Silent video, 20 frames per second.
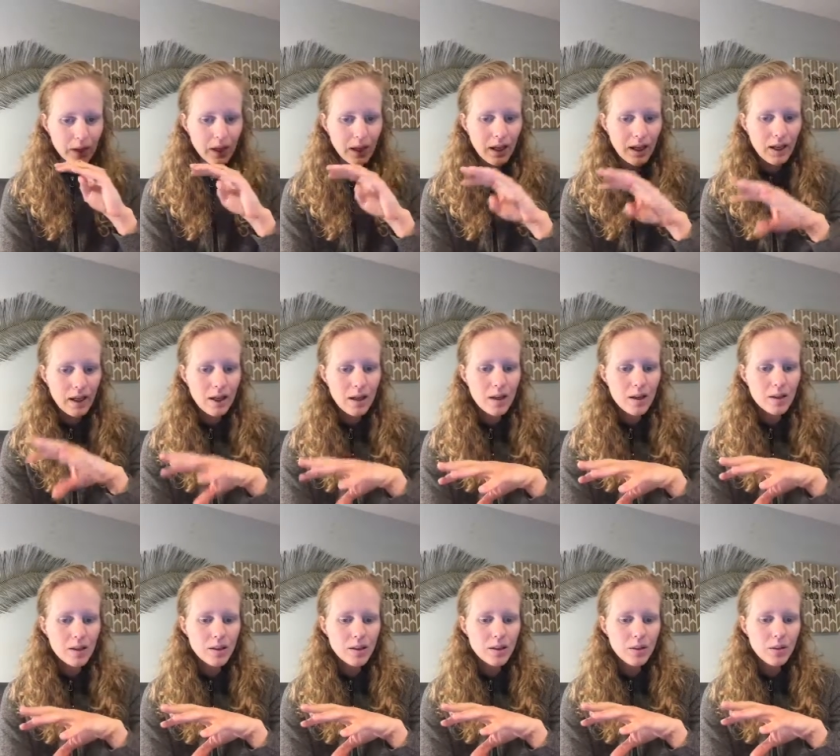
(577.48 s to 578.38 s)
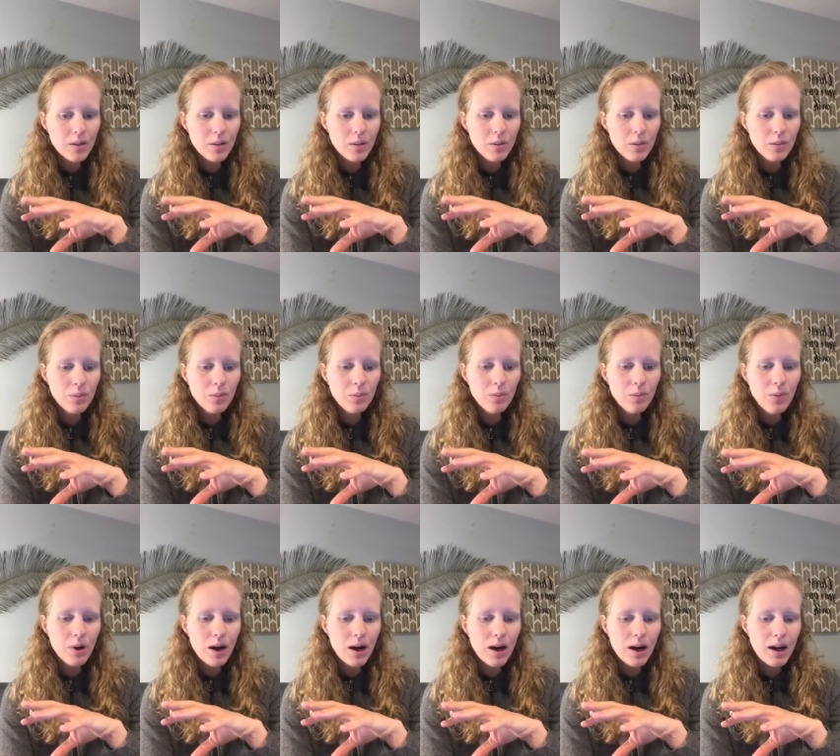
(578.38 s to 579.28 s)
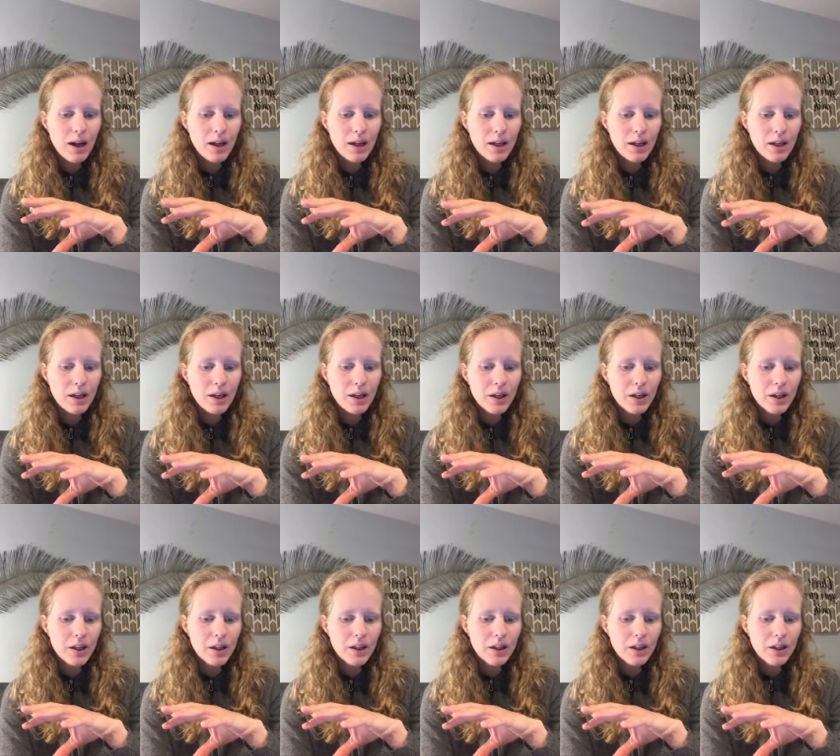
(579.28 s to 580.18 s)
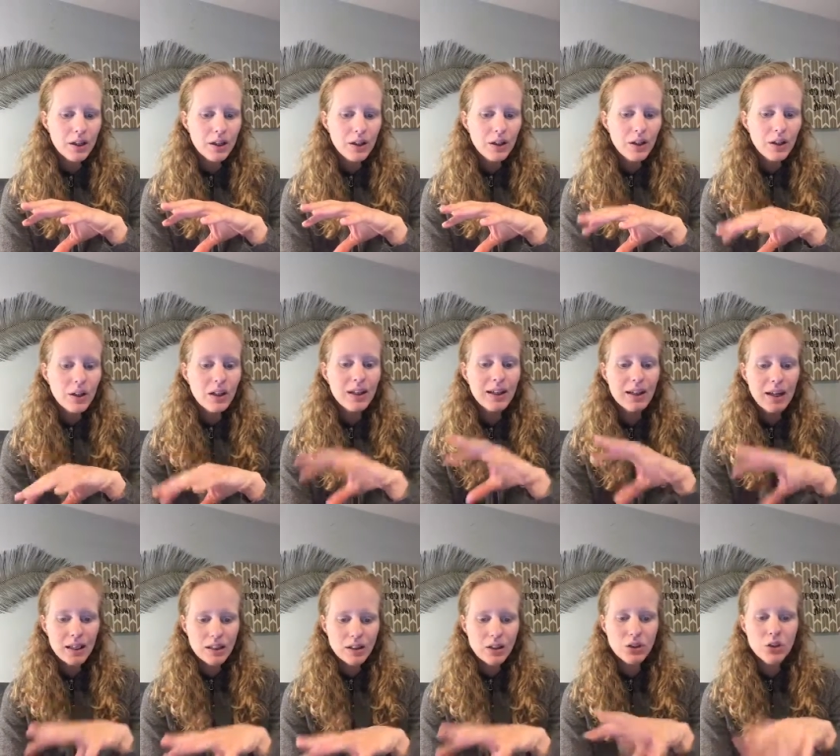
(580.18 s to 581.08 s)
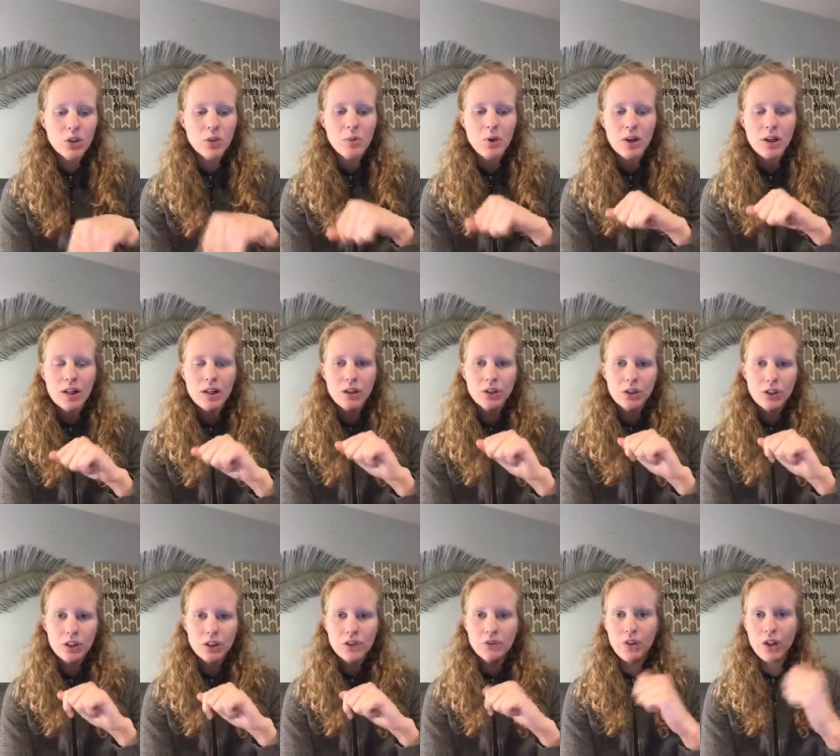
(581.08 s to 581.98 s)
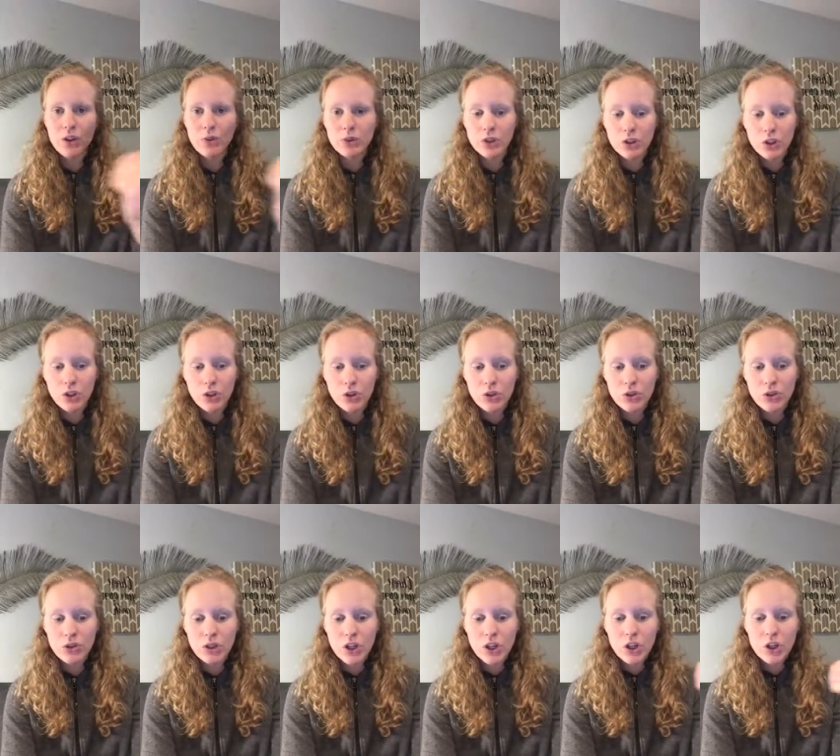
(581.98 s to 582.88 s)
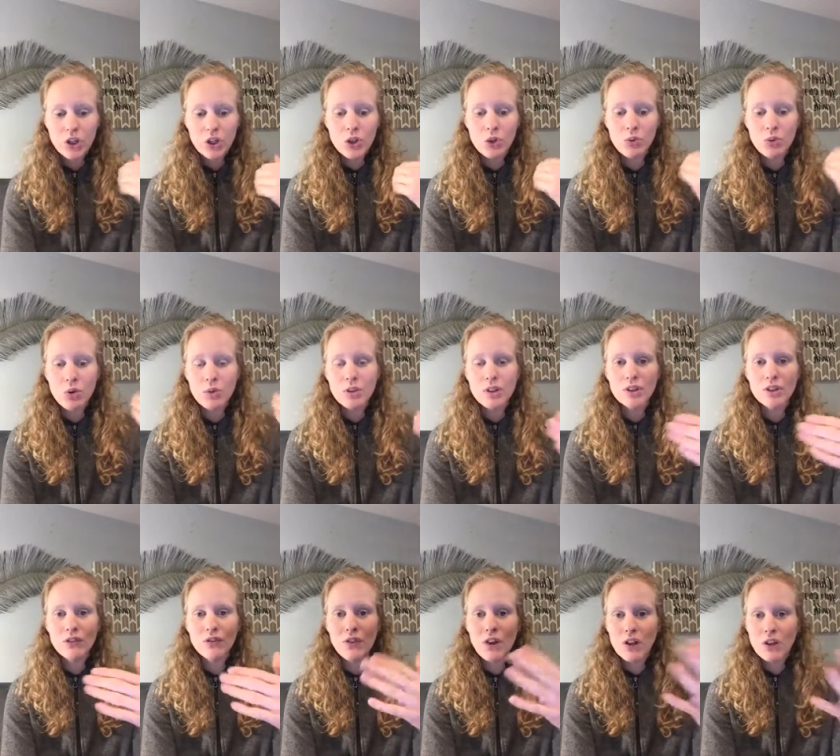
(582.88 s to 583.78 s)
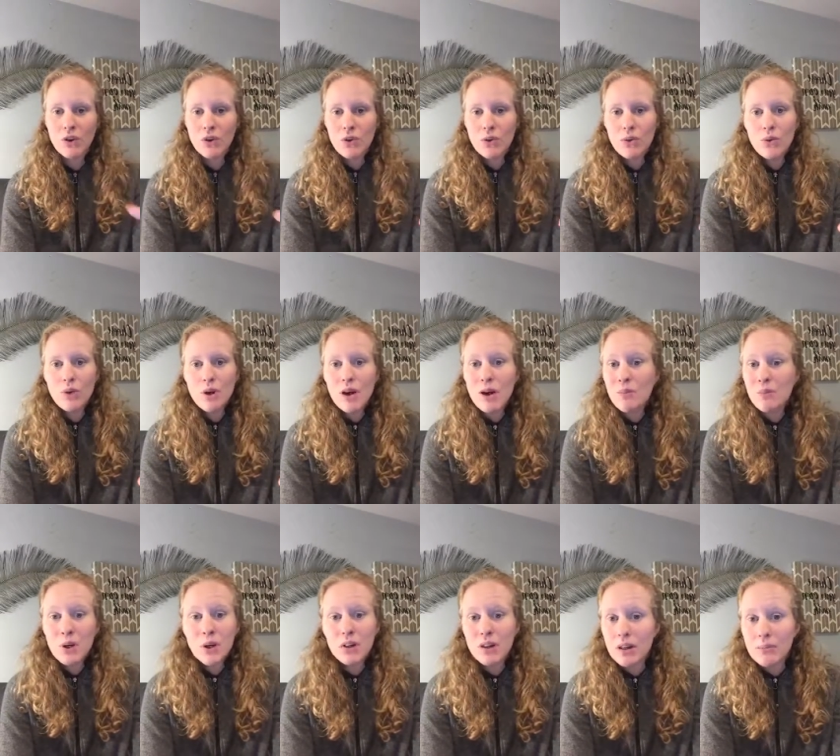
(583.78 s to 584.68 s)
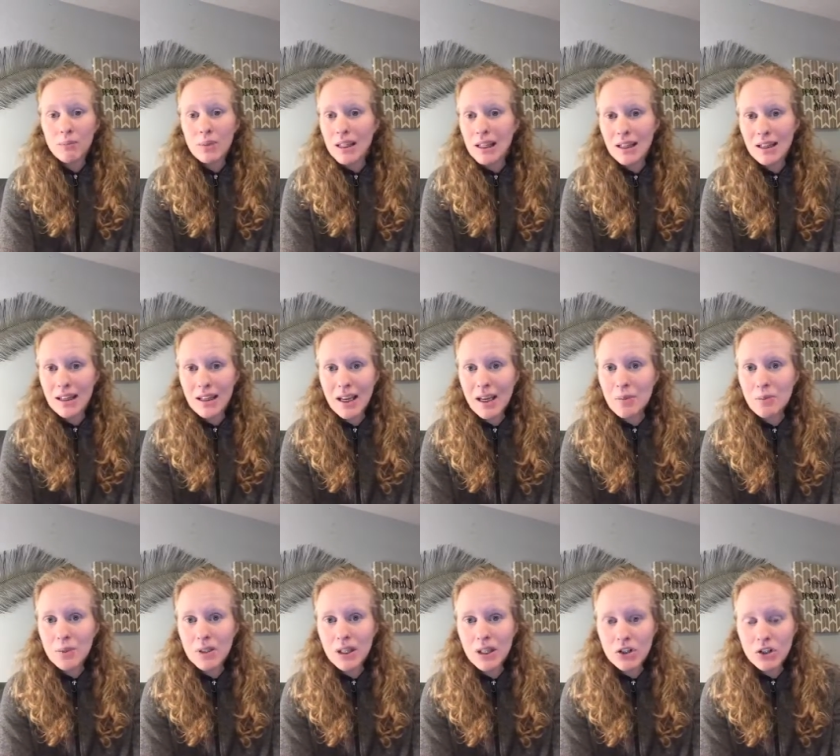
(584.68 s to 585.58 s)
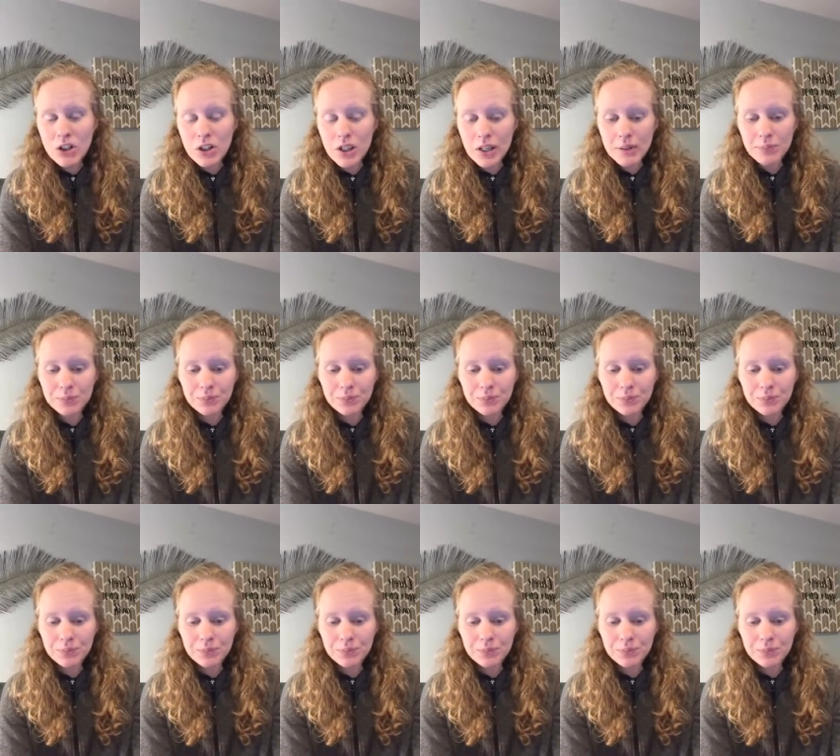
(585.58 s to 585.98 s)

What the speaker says: And by connecting to your body and learning to follow its cues, you won't need to follow a meal plan again, potentially.